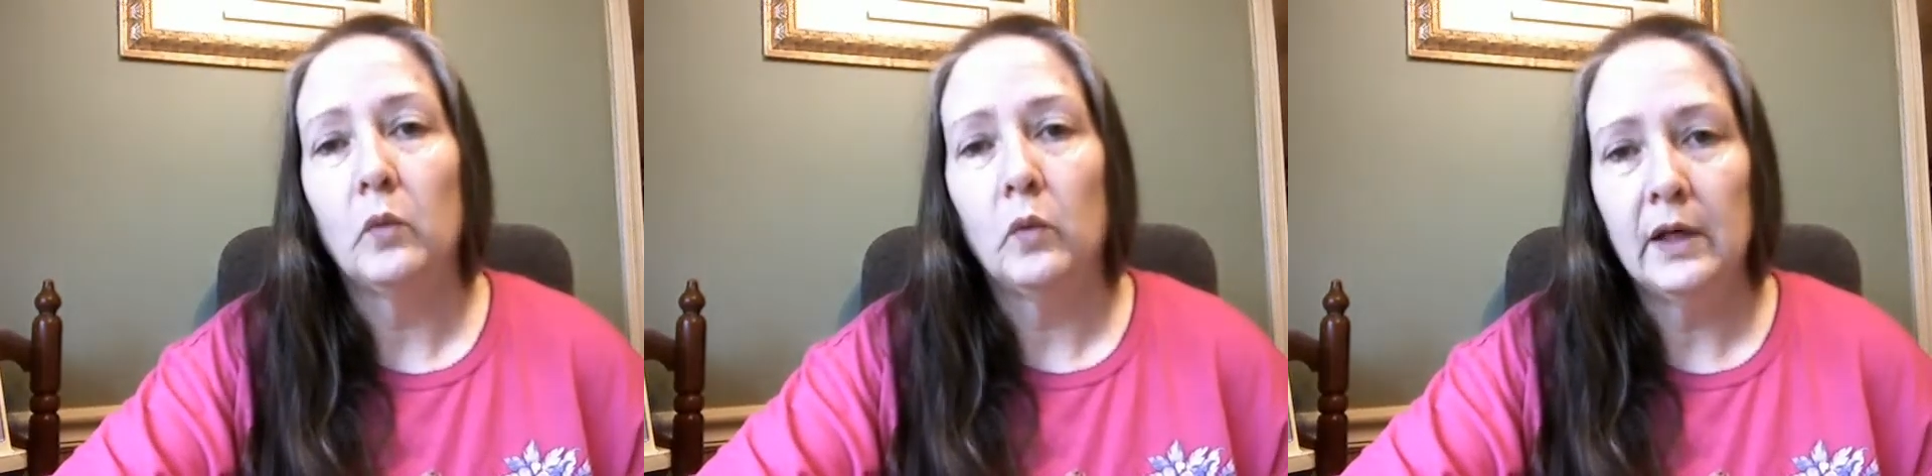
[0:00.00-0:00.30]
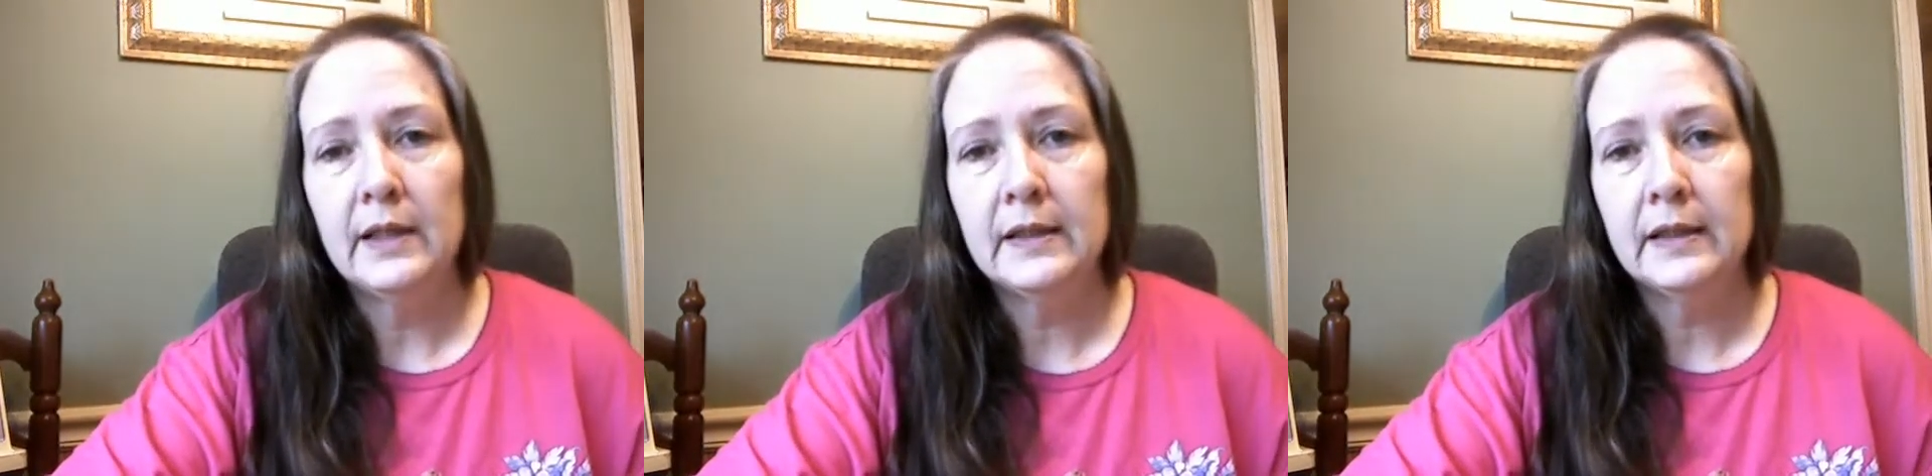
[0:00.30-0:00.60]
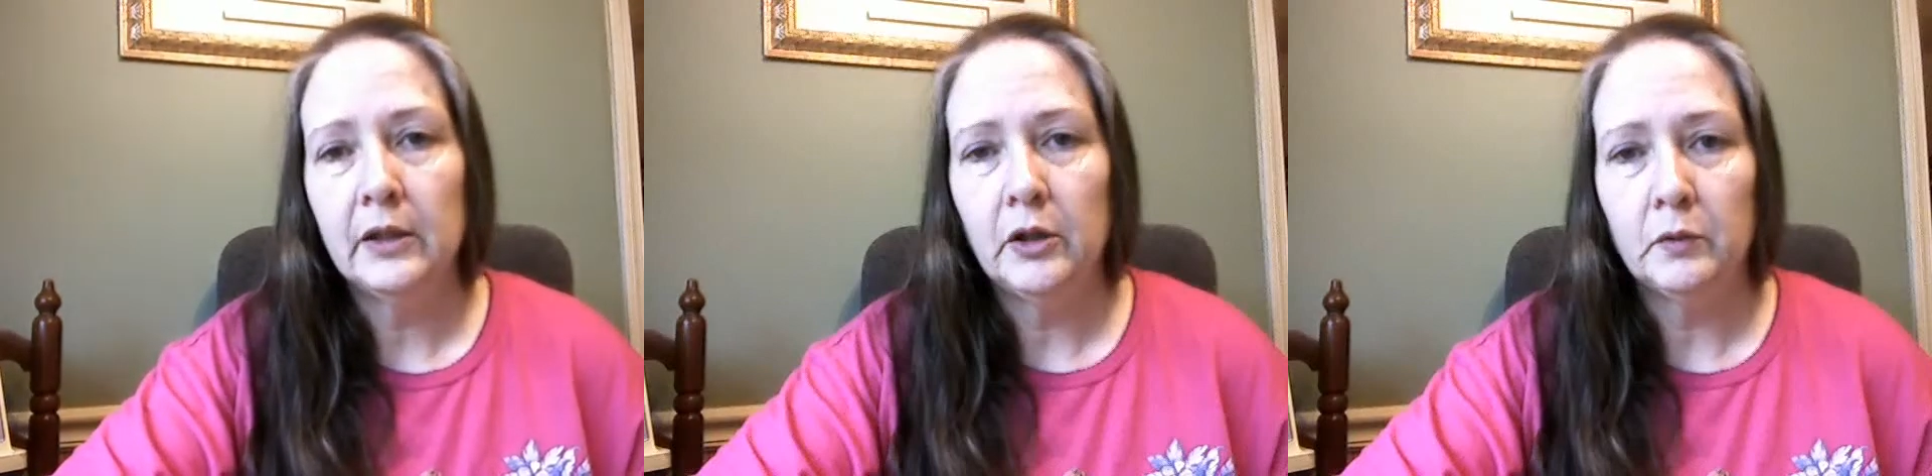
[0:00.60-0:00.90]
1
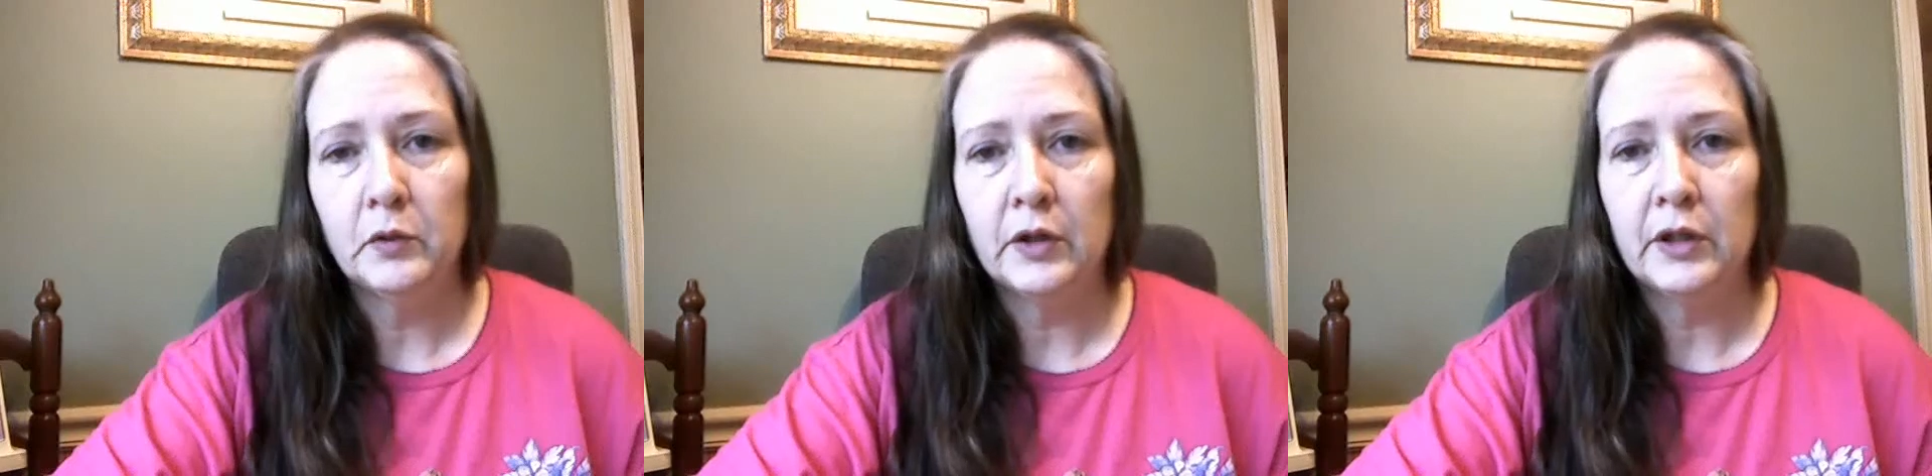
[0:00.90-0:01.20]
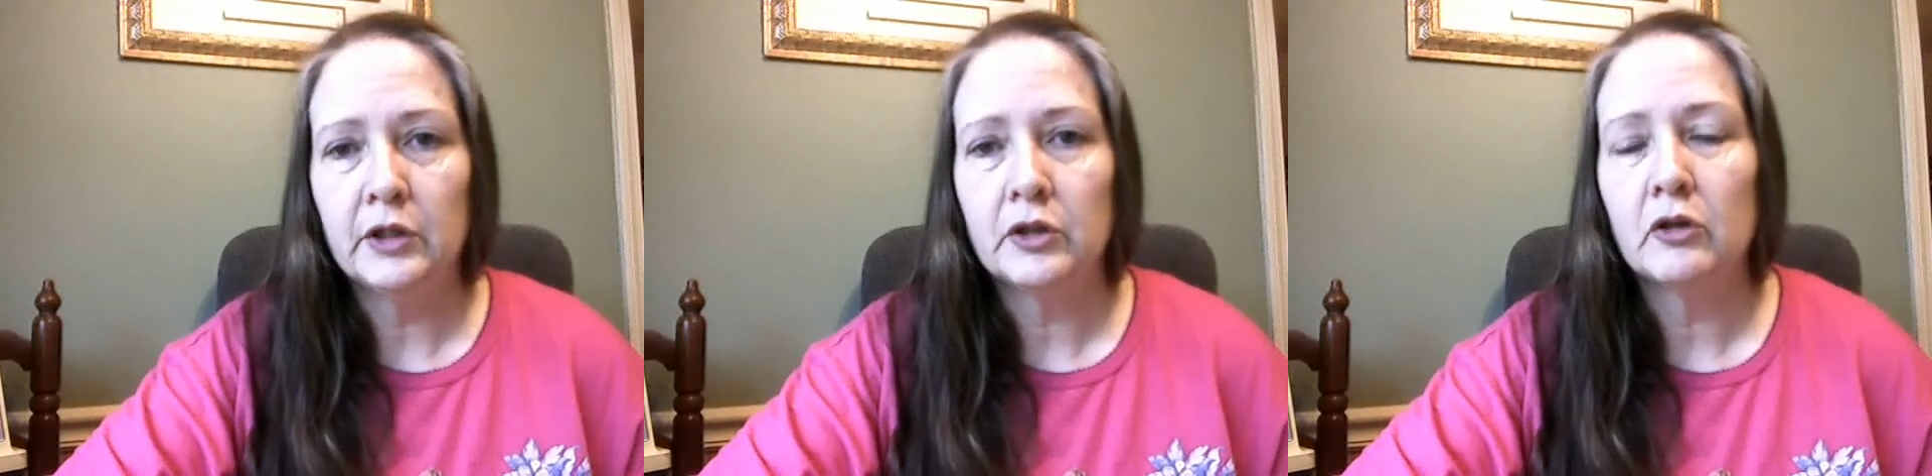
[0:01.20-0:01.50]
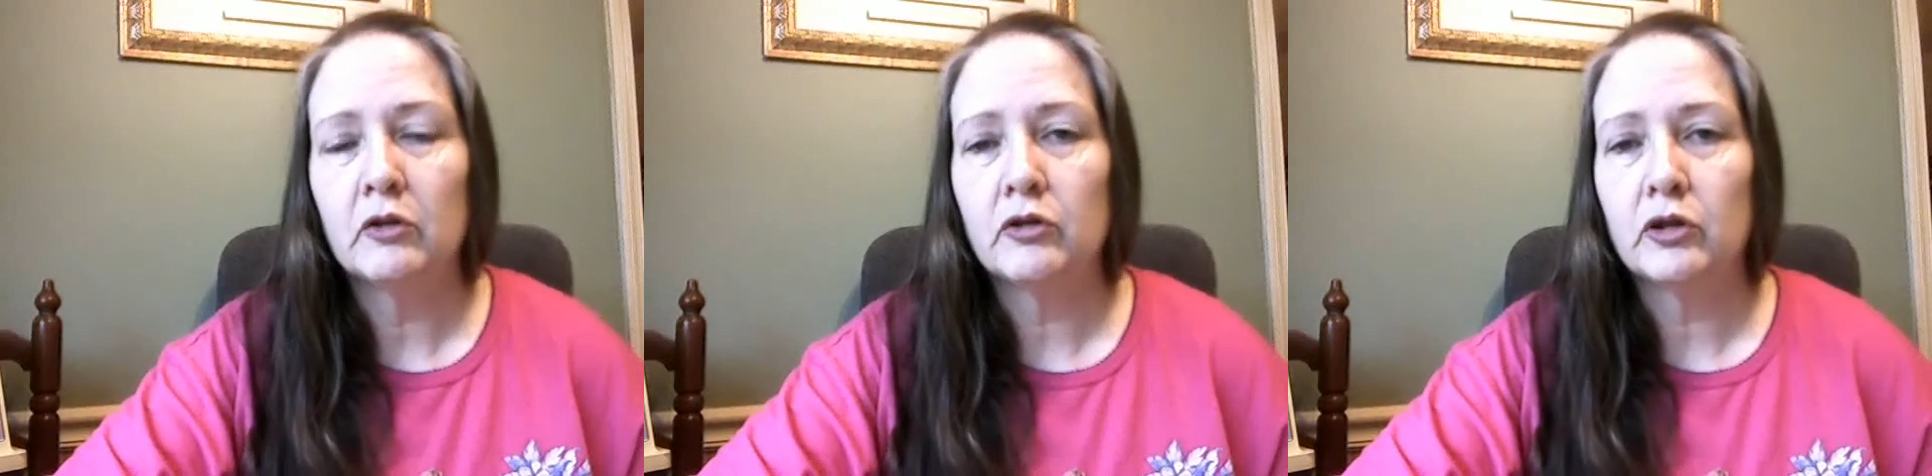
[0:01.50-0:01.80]
scoop traditional,